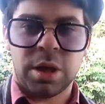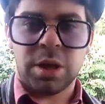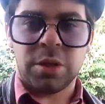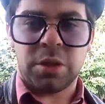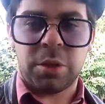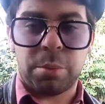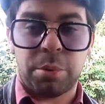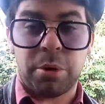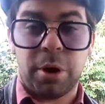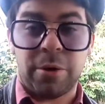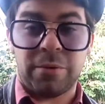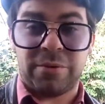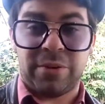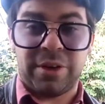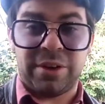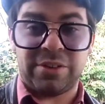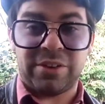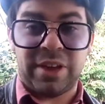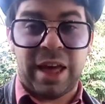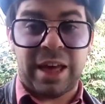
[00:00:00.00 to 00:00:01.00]
The
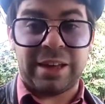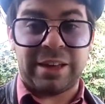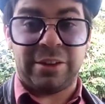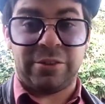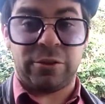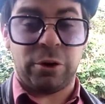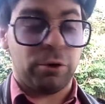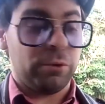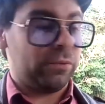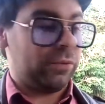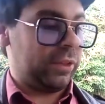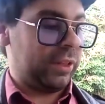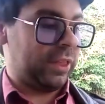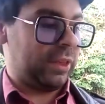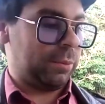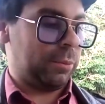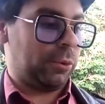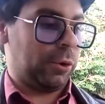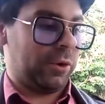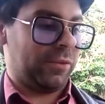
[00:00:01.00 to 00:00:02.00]
prophet Ahitophel's
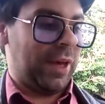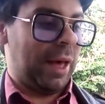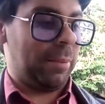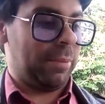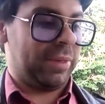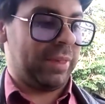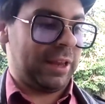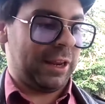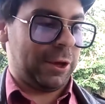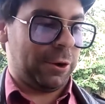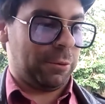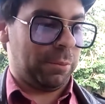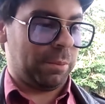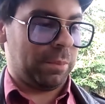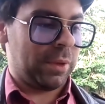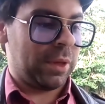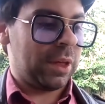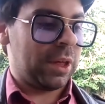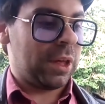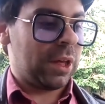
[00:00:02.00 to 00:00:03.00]
support of Absalom
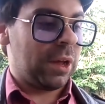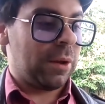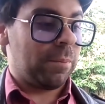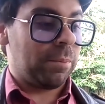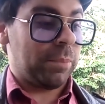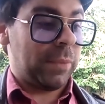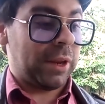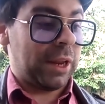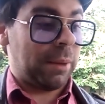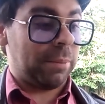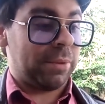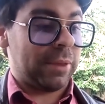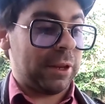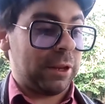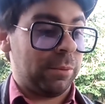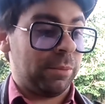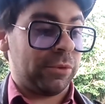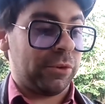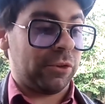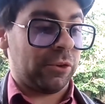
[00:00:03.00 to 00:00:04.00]
made
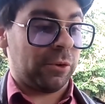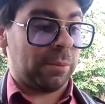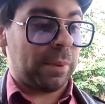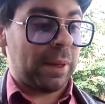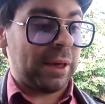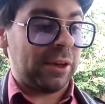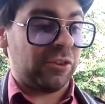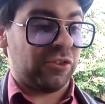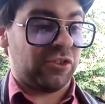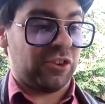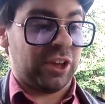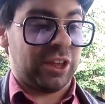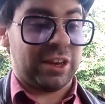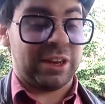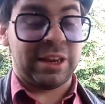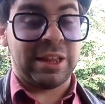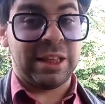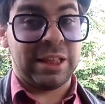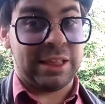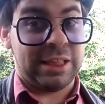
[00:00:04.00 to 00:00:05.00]
Absalom's
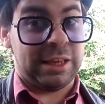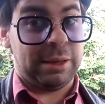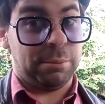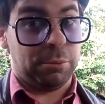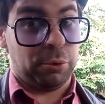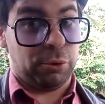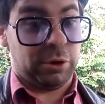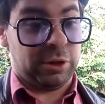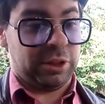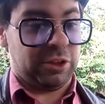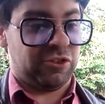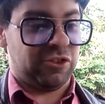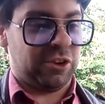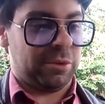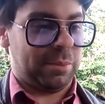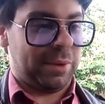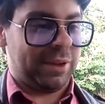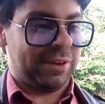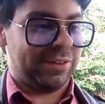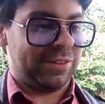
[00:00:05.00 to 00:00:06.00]
usurpation seem more
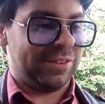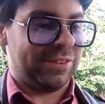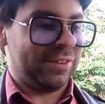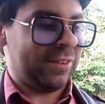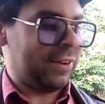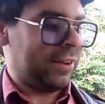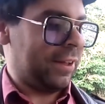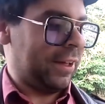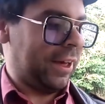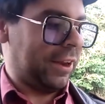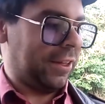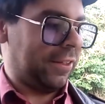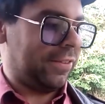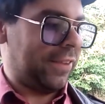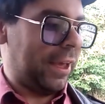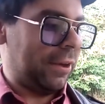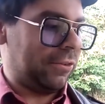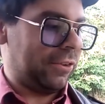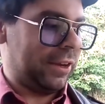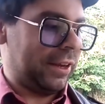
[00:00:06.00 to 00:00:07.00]
legitimate, and
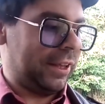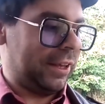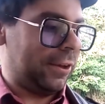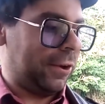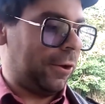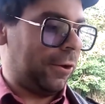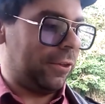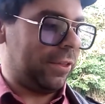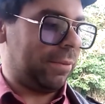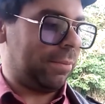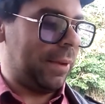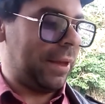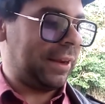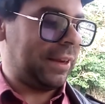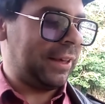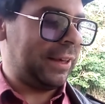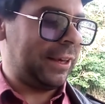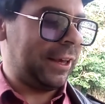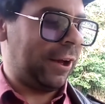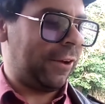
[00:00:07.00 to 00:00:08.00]
undoubtedly caused
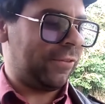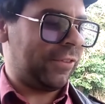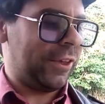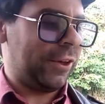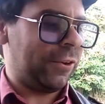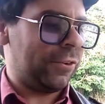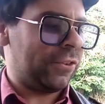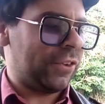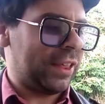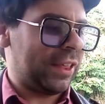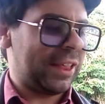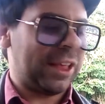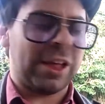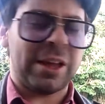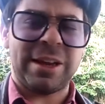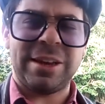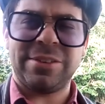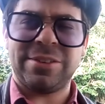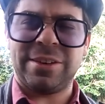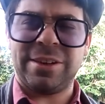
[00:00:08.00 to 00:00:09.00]
many of the
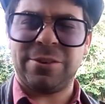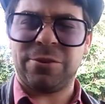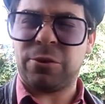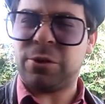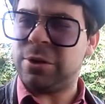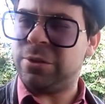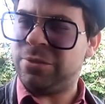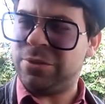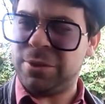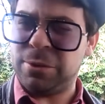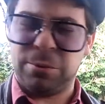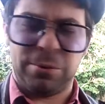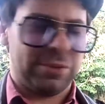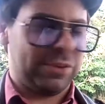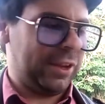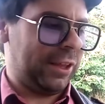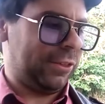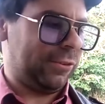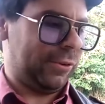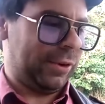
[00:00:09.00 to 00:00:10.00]
undecided or confused
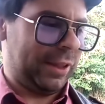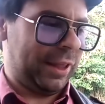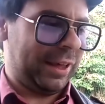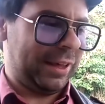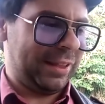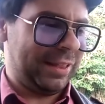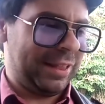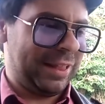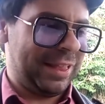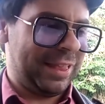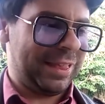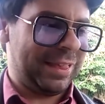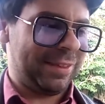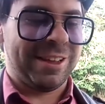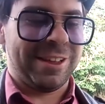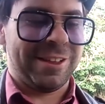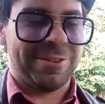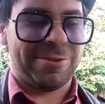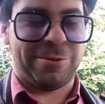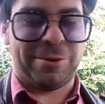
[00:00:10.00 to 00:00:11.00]
Israelites
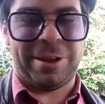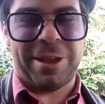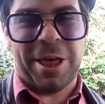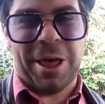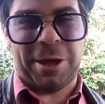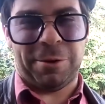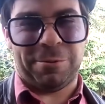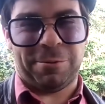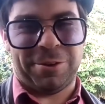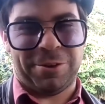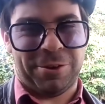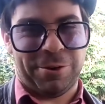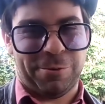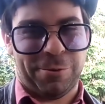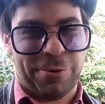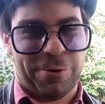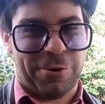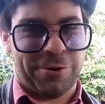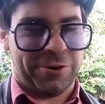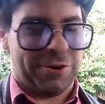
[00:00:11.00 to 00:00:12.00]
to align with the new
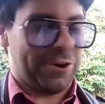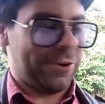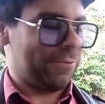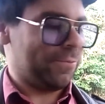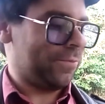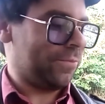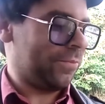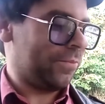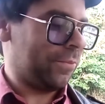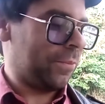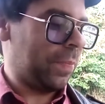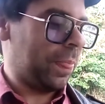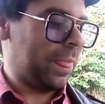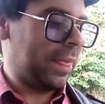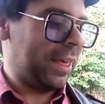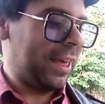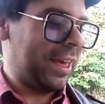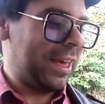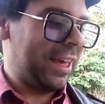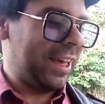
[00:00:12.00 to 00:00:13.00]
order.
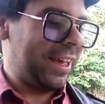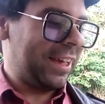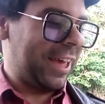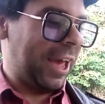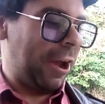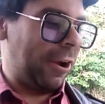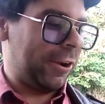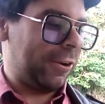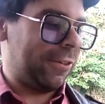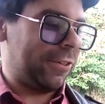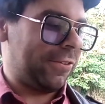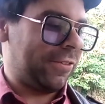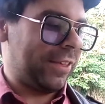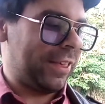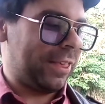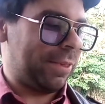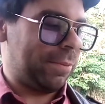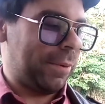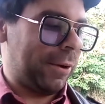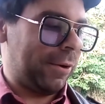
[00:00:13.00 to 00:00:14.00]
Carriers of this
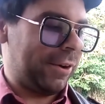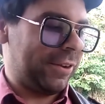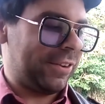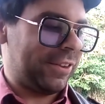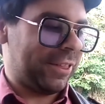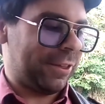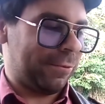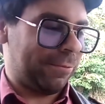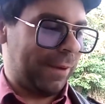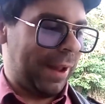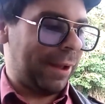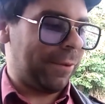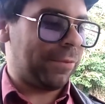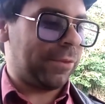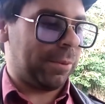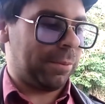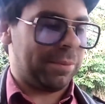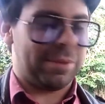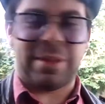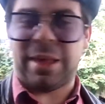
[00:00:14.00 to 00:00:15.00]
spirit surround
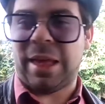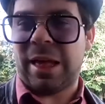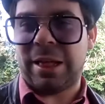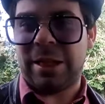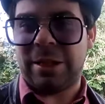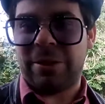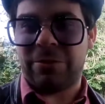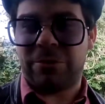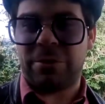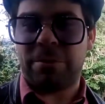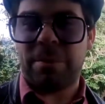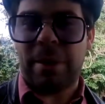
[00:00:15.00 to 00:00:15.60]
themselves with